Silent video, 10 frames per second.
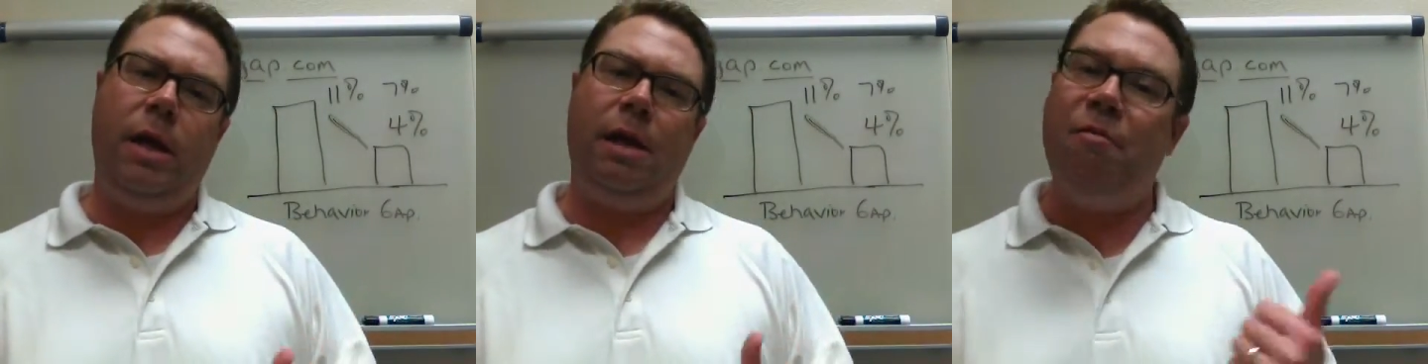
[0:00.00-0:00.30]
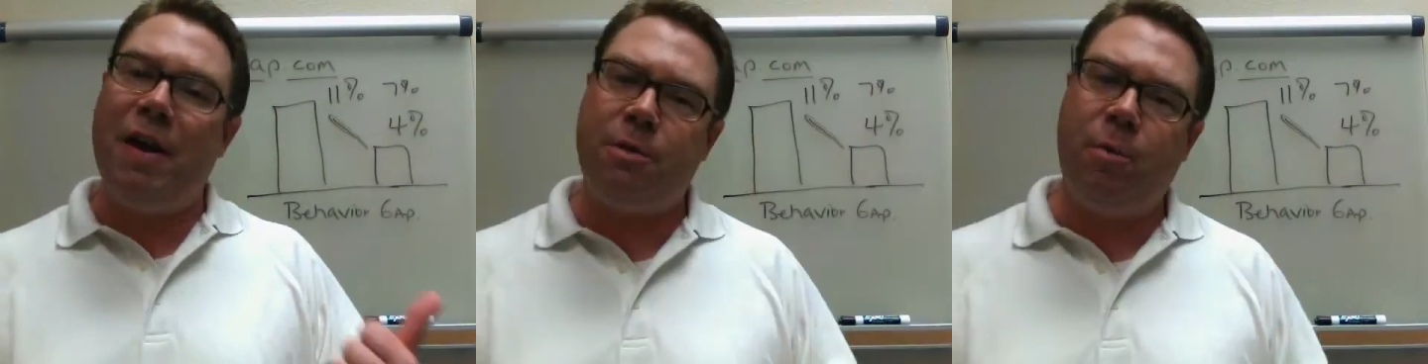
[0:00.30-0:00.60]

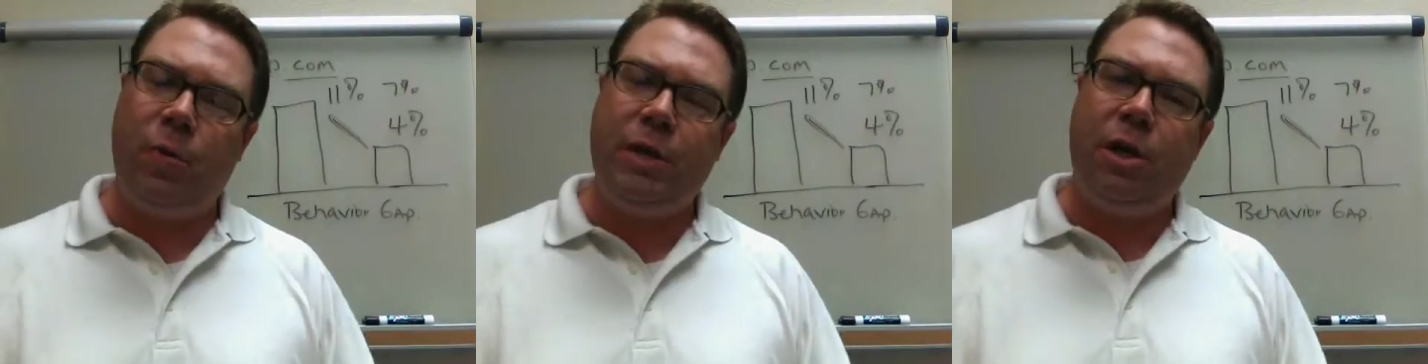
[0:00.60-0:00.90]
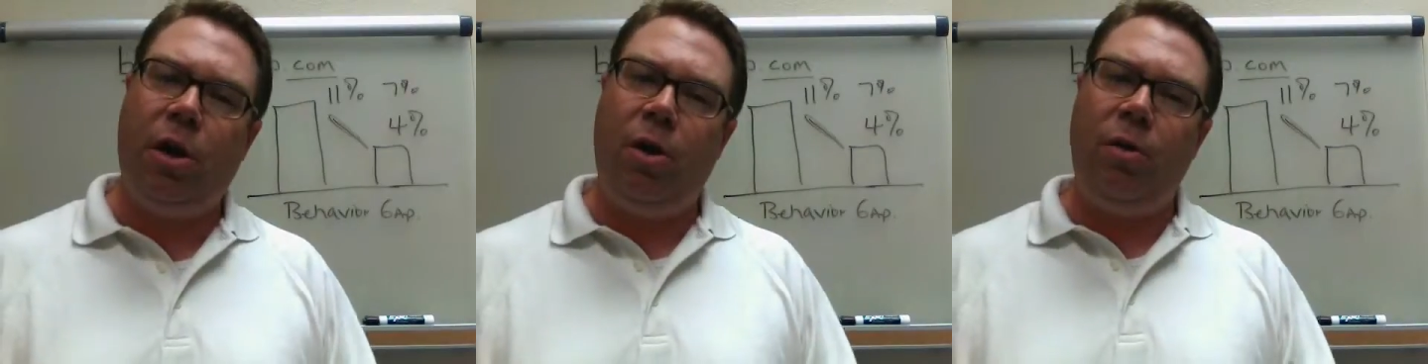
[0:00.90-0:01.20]
investment
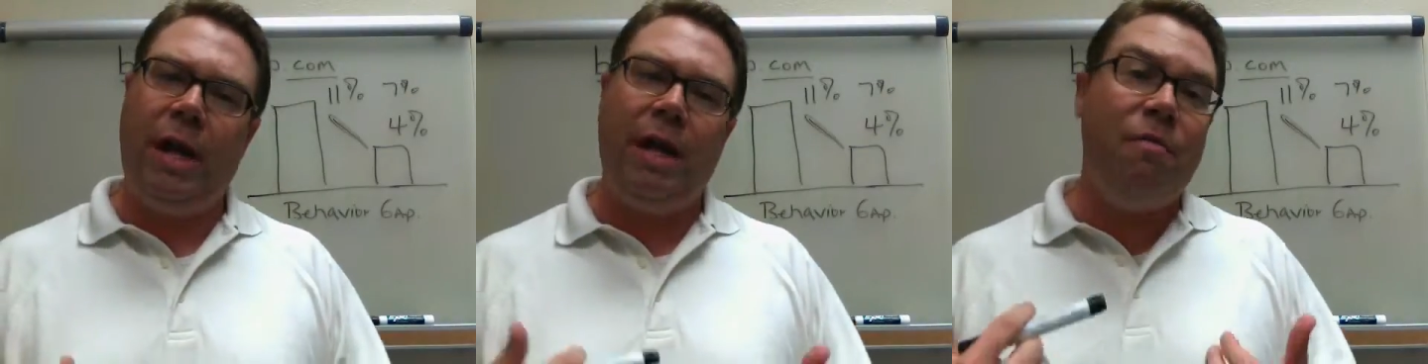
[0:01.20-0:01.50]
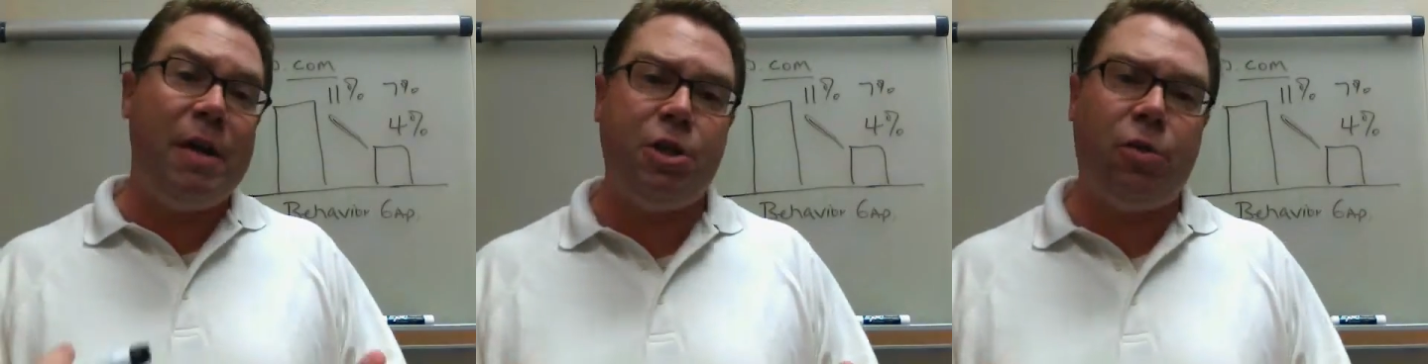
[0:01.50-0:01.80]
return and
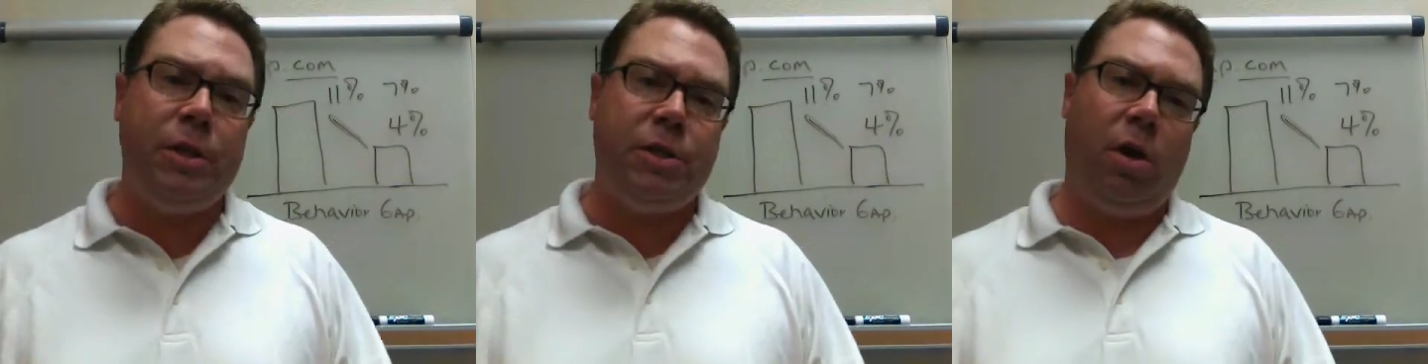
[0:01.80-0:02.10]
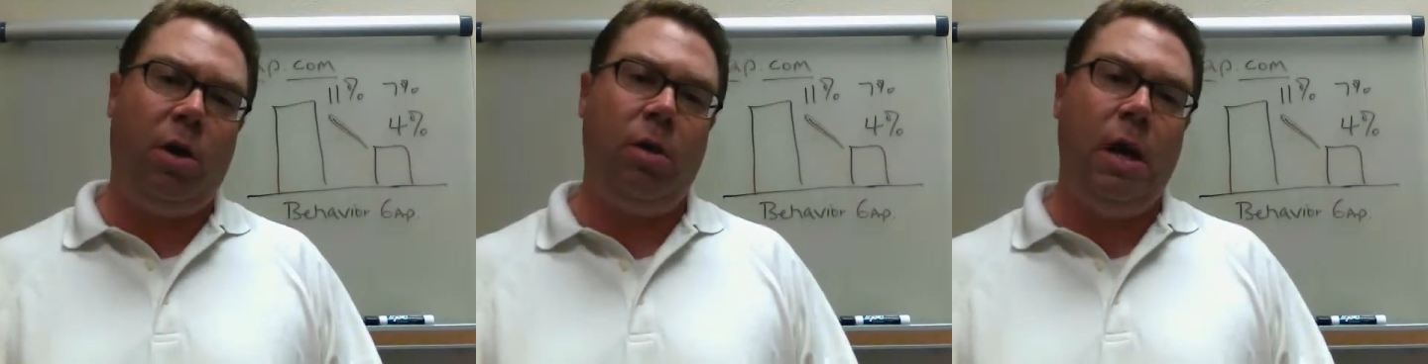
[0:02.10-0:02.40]
investor
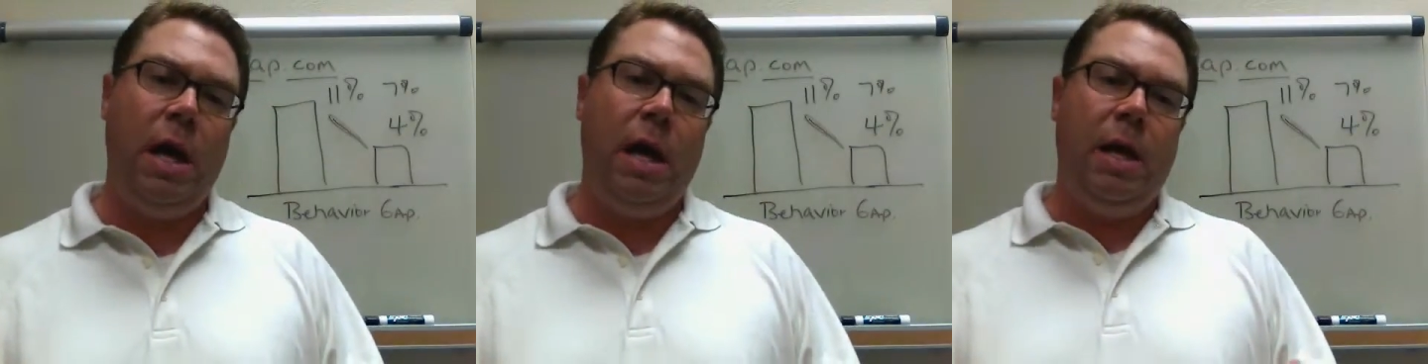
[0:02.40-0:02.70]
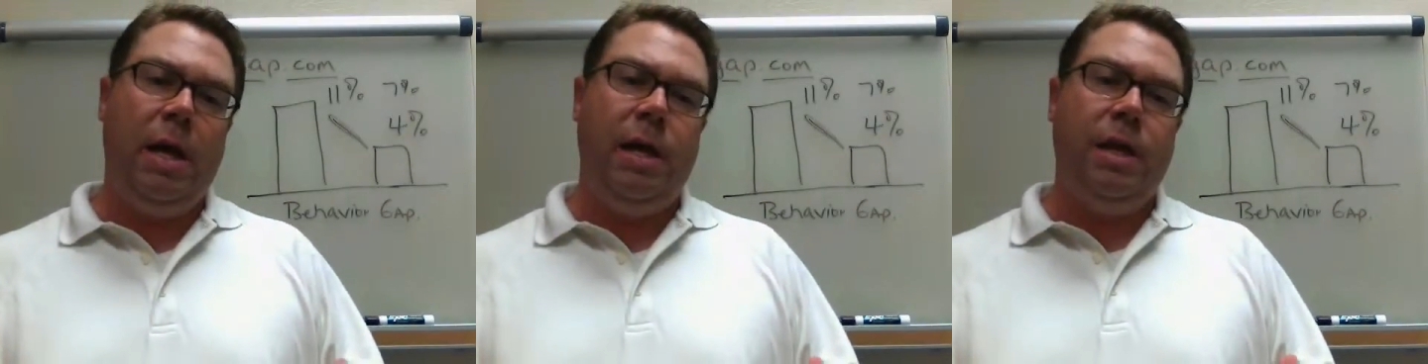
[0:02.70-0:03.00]
return
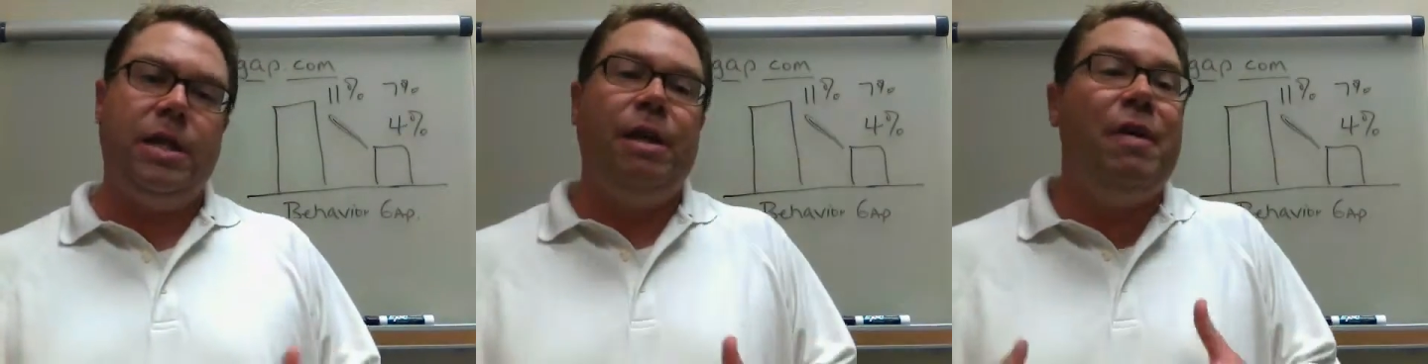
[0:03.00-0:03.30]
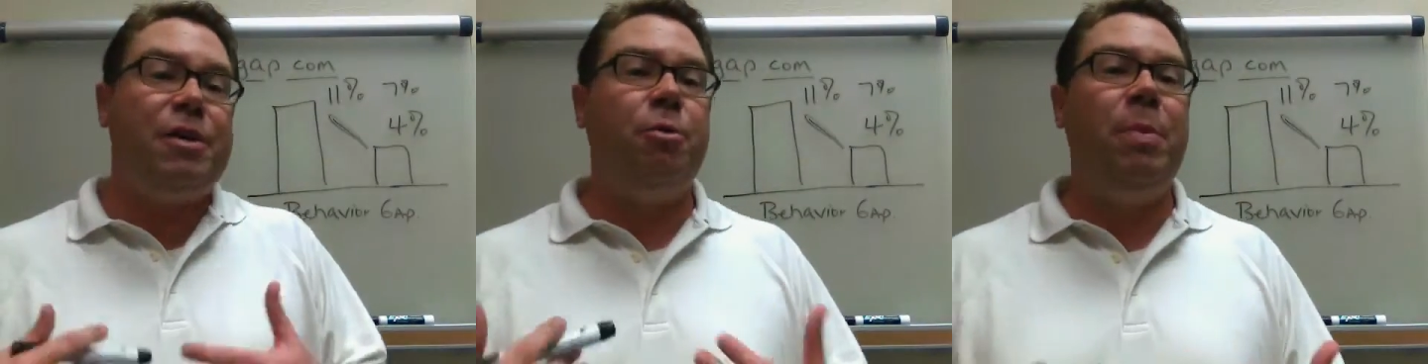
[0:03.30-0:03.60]
is
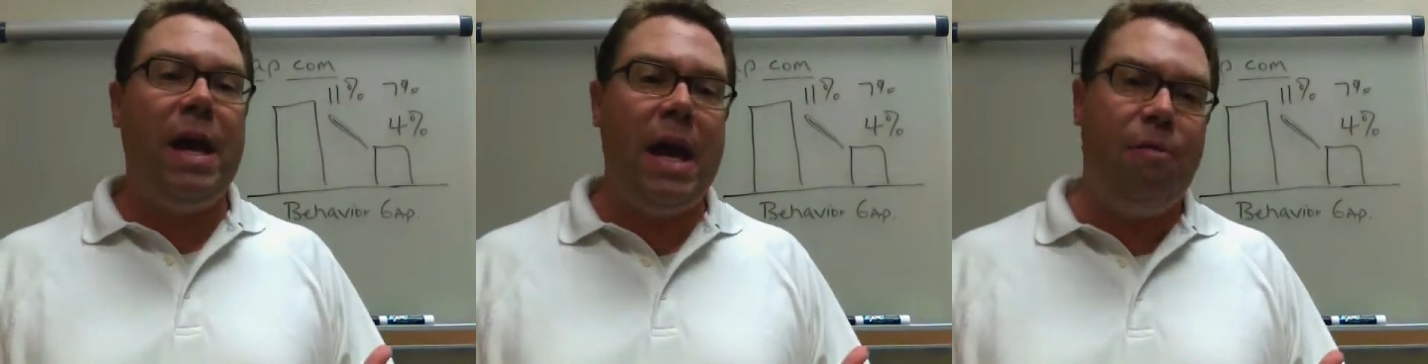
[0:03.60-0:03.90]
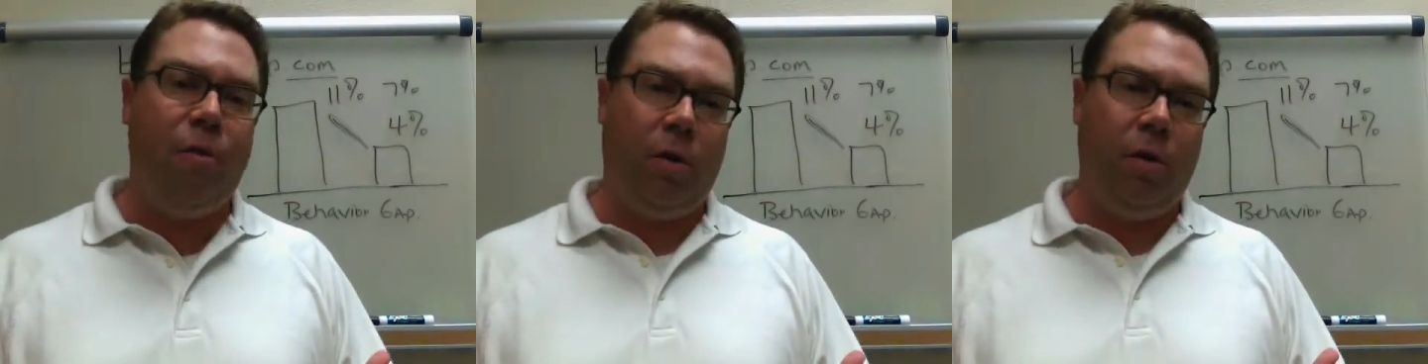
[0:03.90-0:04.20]
investor
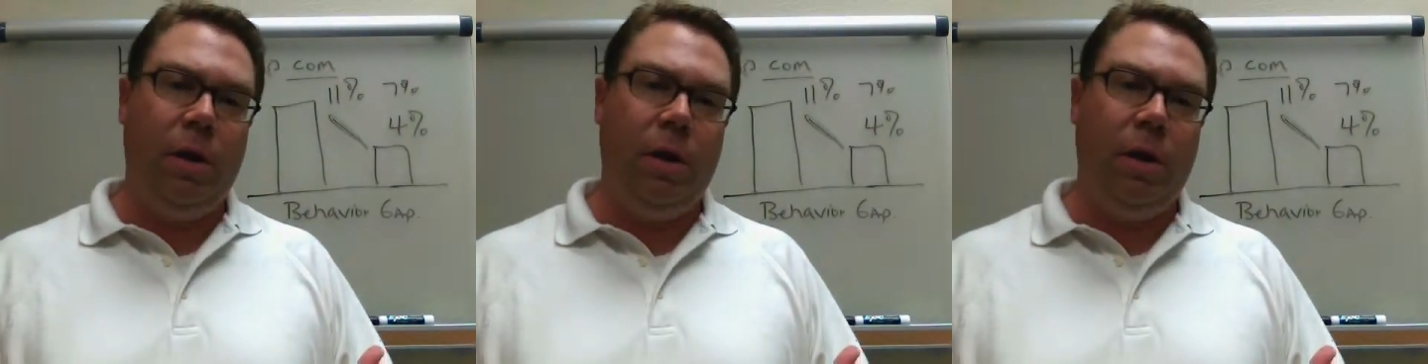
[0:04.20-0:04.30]
behavior.